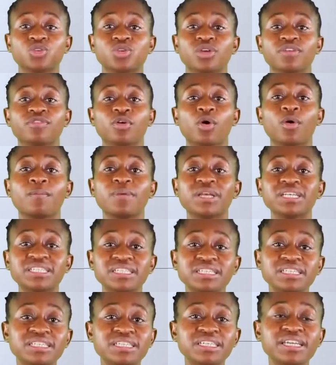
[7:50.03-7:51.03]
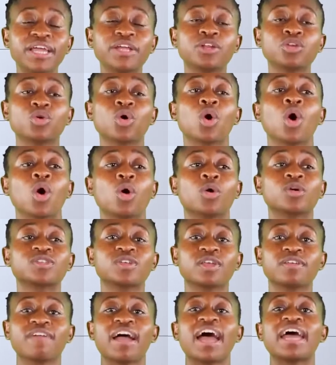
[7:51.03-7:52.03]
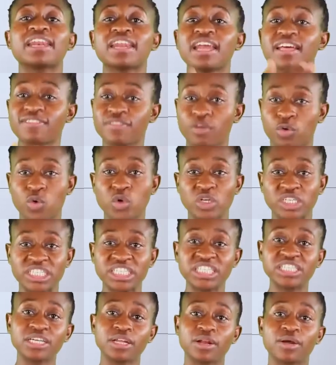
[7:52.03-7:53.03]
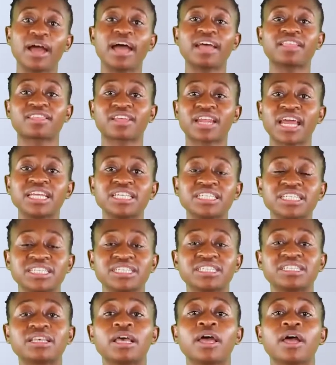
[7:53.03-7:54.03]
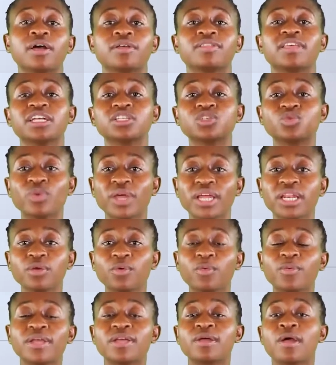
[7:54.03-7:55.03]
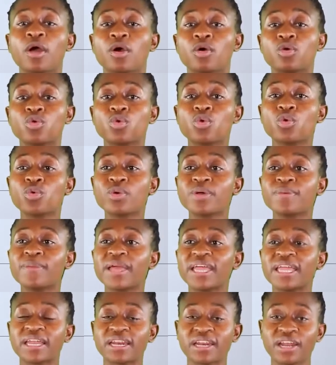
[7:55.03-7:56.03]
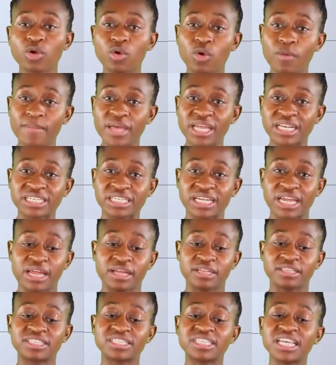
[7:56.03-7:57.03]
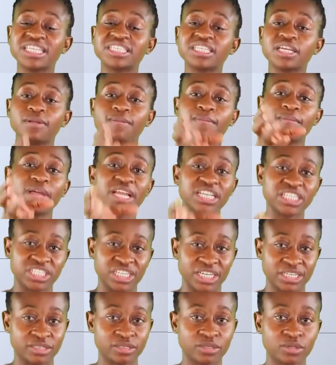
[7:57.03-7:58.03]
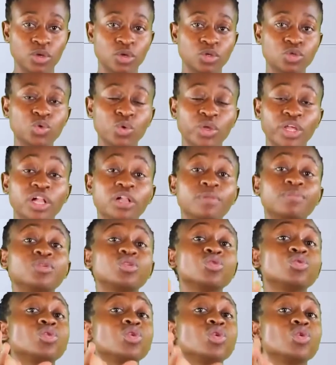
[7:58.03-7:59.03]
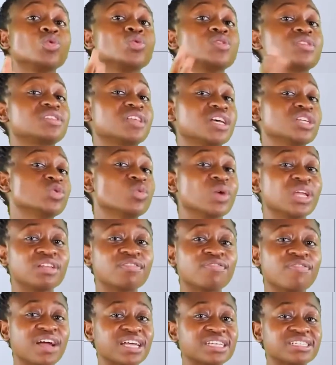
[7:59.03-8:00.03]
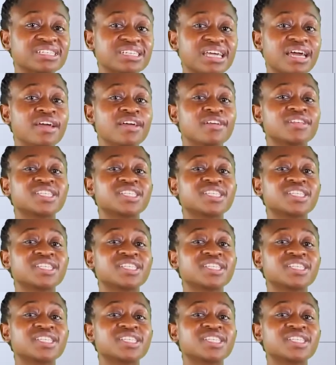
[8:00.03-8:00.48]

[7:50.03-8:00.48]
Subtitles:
You have obesity and you also have another condition, arthritis. That's when we may recommend certain measures to help you lose that weight faster.